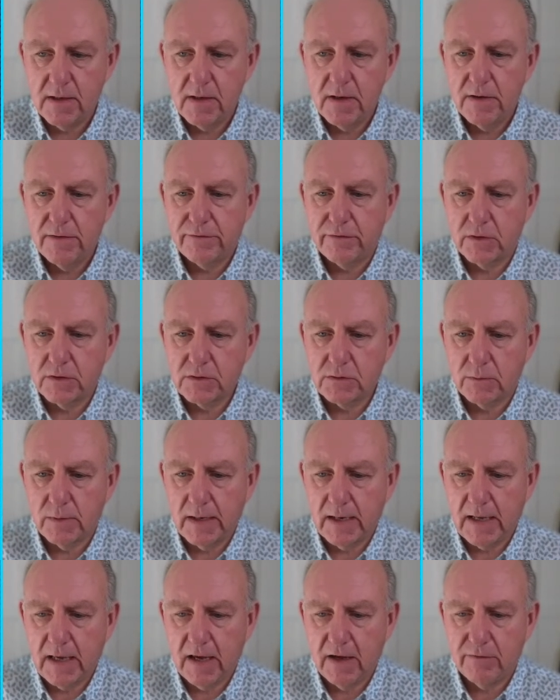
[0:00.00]
First one it
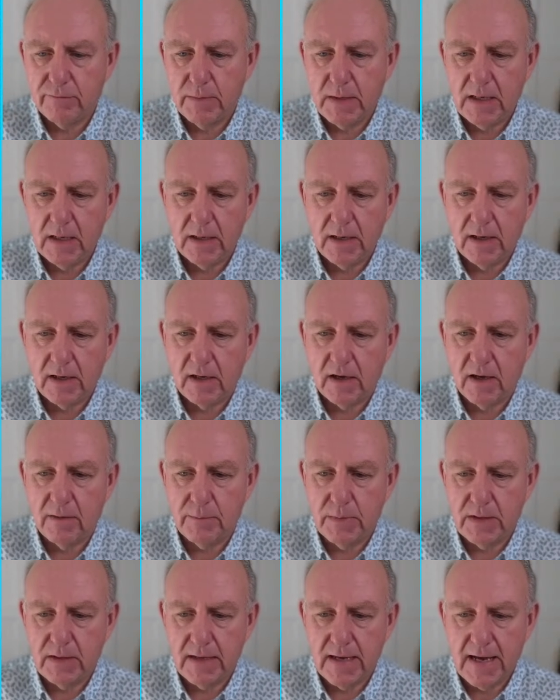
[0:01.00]
gave me
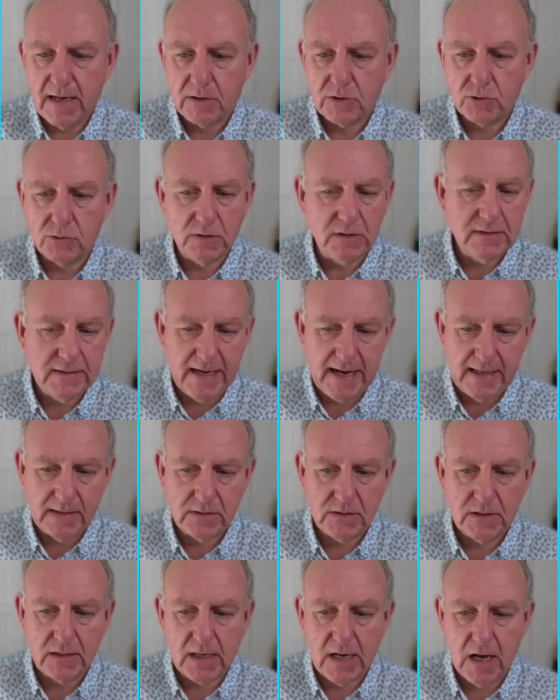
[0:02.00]
the actual text
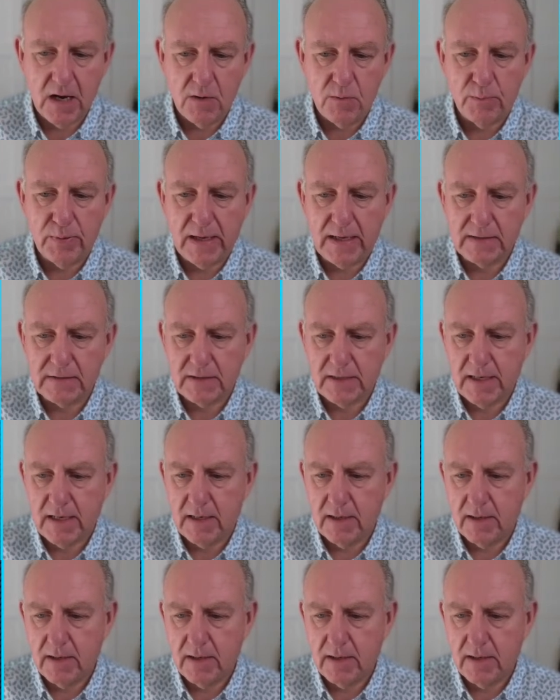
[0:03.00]
to cut and paste in.